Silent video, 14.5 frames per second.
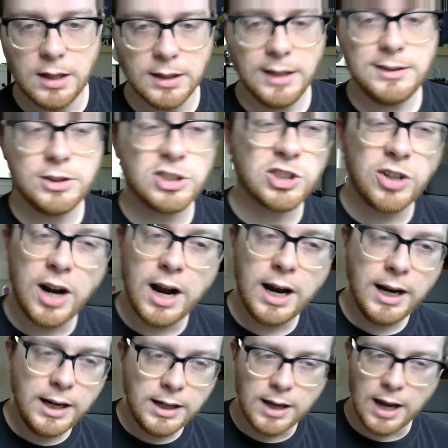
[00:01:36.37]
Let's
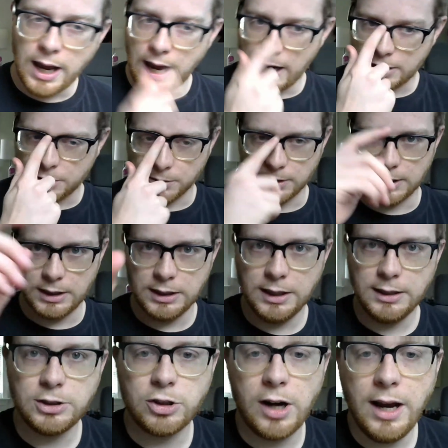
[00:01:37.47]
try actually.
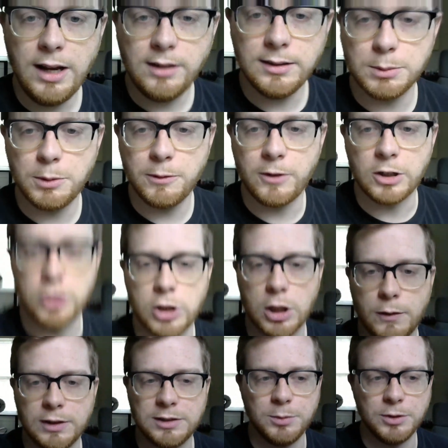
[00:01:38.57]
Let's try it on some of our
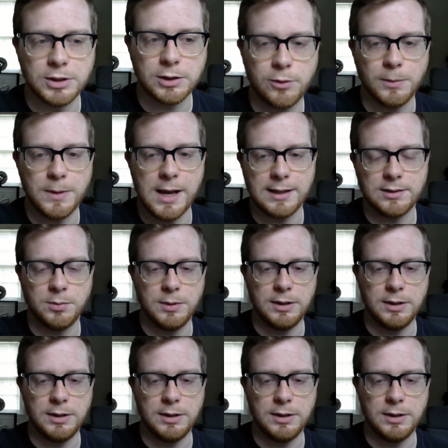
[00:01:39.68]
service music from last